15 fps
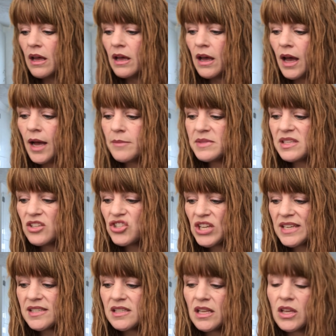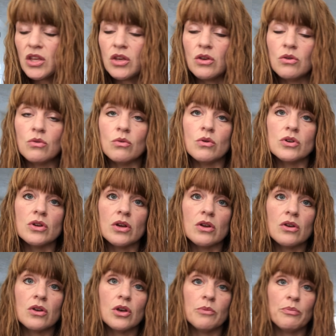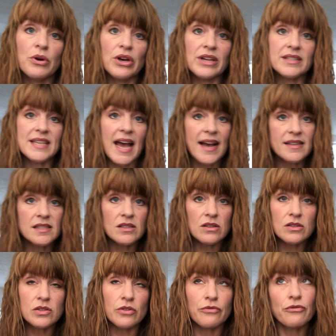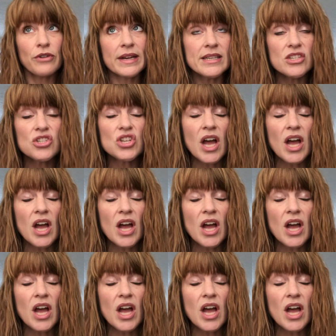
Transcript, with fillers: um, suggests that you could put tassels or fringe